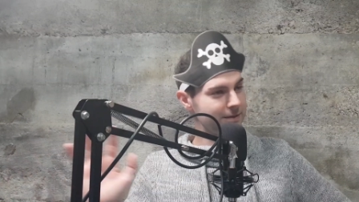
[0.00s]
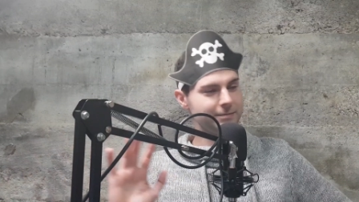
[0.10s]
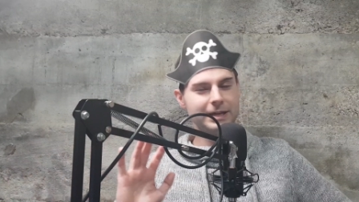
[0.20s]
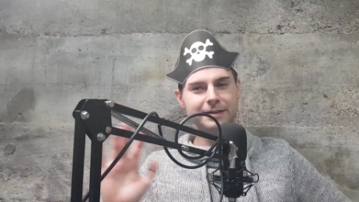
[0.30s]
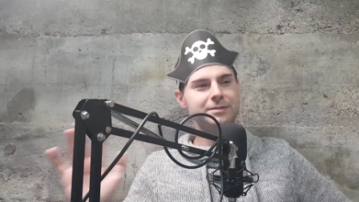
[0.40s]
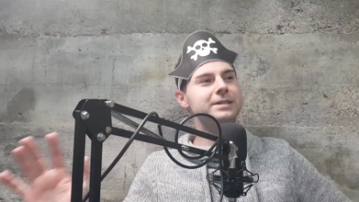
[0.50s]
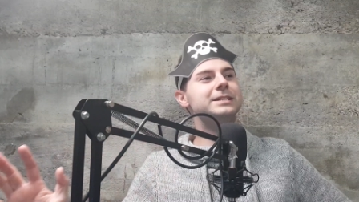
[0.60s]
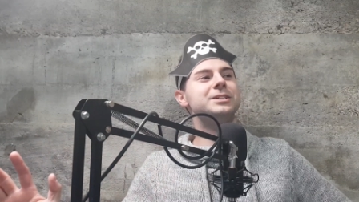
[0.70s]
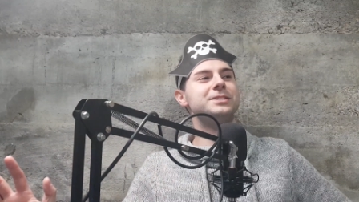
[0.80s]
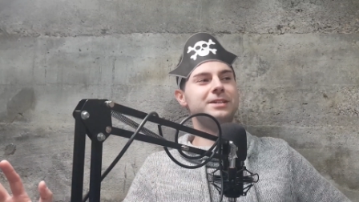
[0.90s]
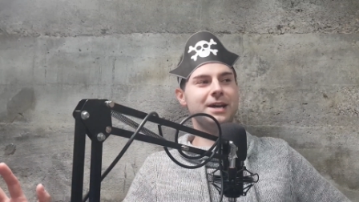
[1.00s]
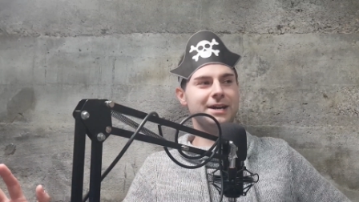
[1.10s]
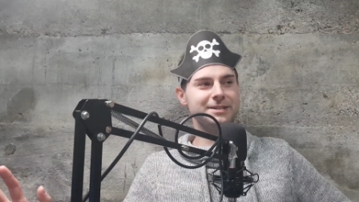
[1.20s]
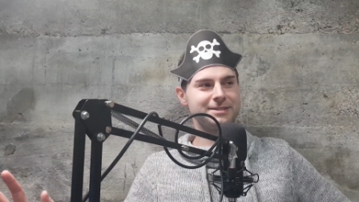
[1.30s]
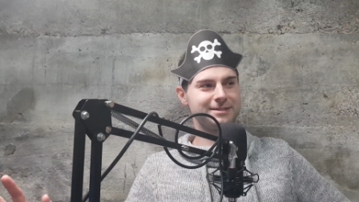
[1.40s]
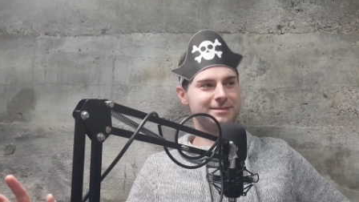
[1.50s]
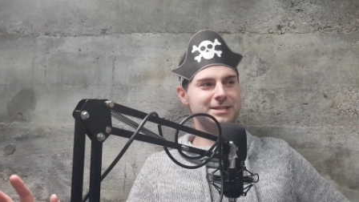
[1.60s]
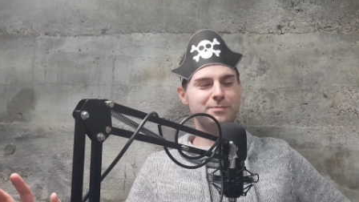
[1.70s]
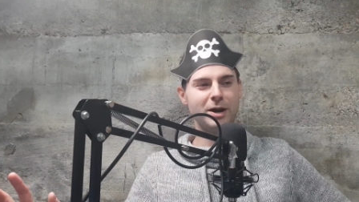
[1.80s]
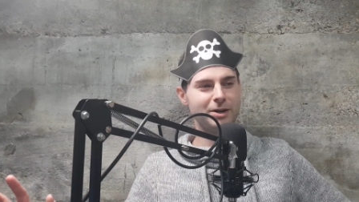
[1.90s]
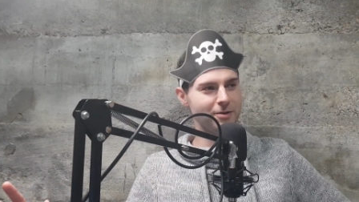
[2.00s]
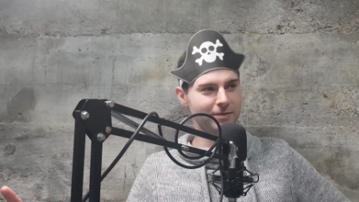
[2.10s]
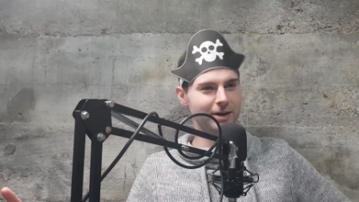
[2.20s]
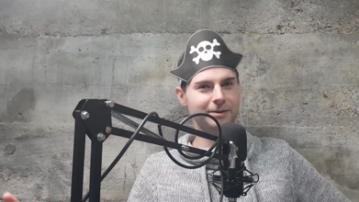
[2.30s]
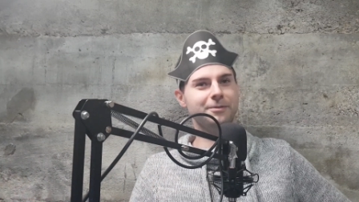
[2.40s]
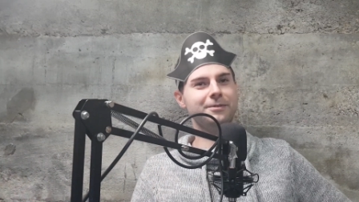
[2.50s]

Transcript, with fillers: Even, just in case. This might go viral.